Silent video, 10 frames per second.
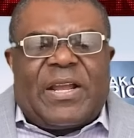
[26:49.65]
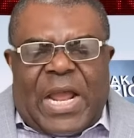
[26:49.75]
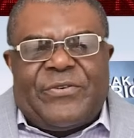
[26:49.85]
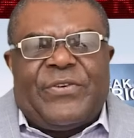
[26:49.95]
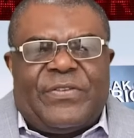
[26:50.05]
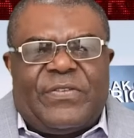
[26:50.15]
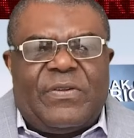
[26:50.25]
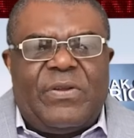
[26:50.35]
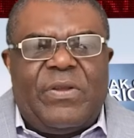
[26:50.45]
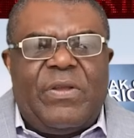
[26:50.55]
countries?
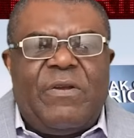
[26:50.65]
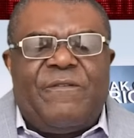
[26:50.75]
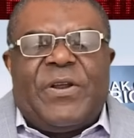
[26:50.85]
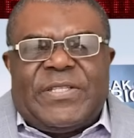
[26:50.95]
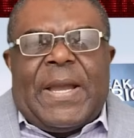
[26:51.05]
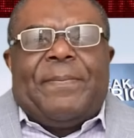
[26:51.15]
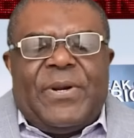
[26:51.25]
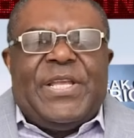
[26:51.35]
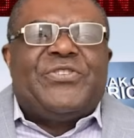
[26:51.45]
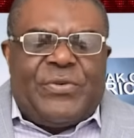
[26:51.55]
For
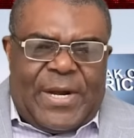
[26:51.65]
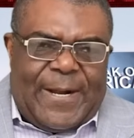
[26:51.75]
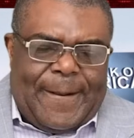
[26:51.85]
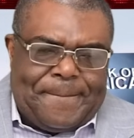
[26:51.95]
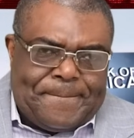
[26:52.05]
example, Israel.